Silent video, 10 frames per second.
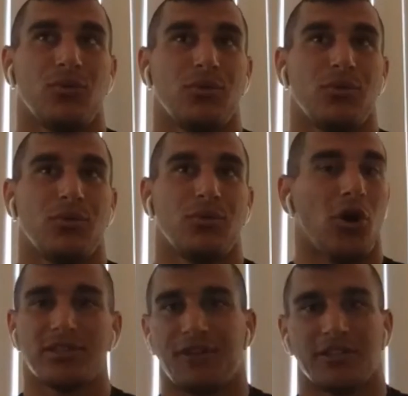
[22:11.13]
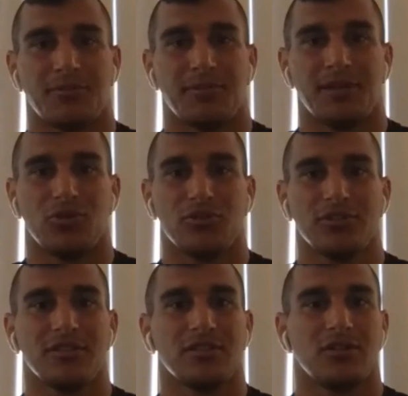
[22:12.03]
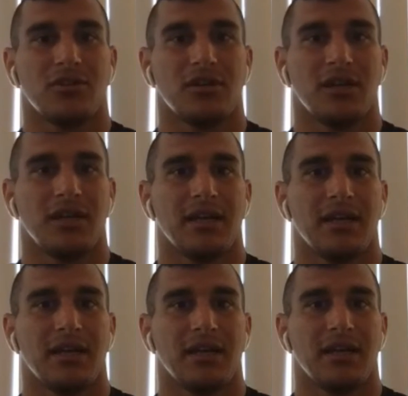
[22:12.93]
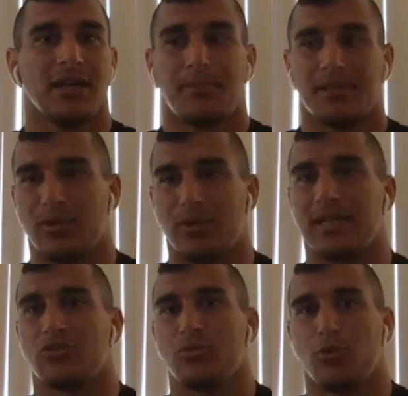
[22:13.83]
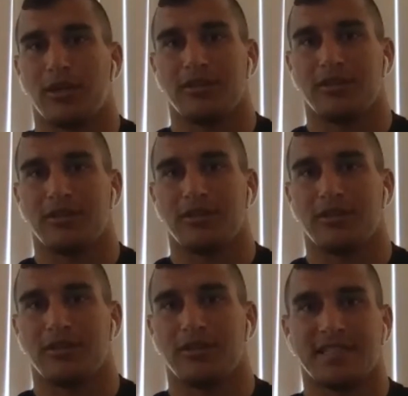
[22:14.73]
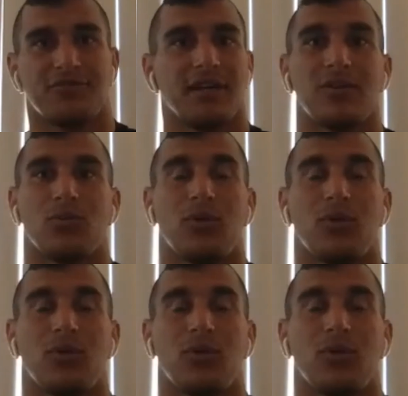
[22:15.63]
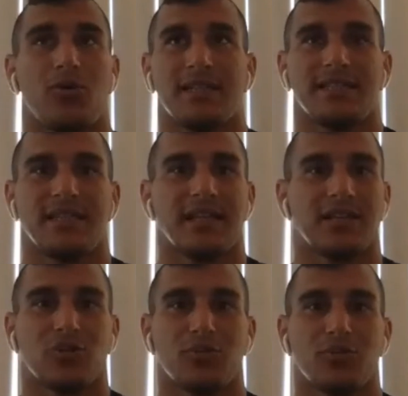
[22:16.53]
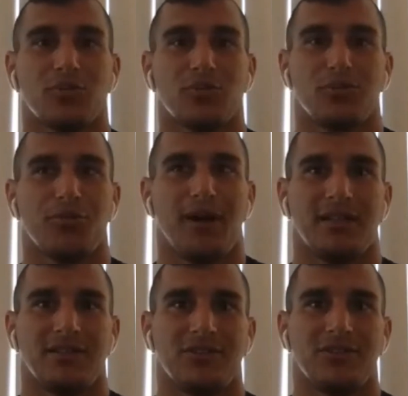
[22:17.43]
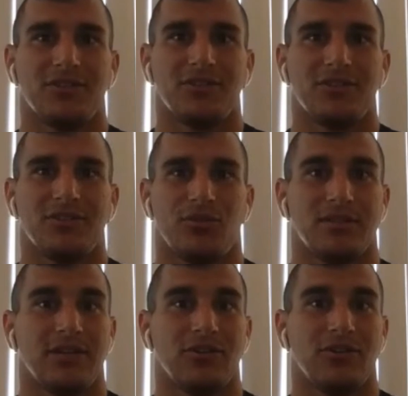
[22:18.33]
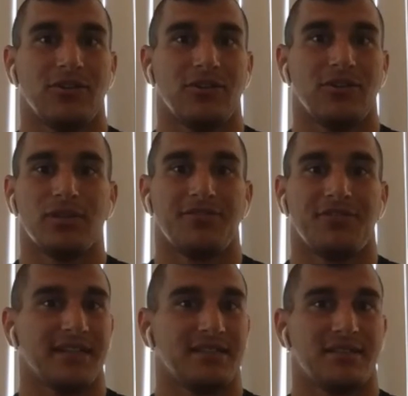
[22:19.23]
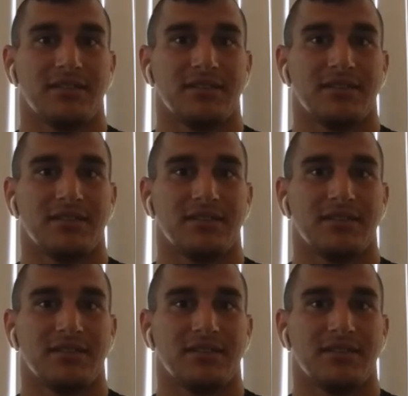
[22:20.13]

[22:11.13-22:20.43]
We always do fundamentals, but then we get to more advanced stuff, and wow, things that will blow your mind, you know. And then you do them in a fight.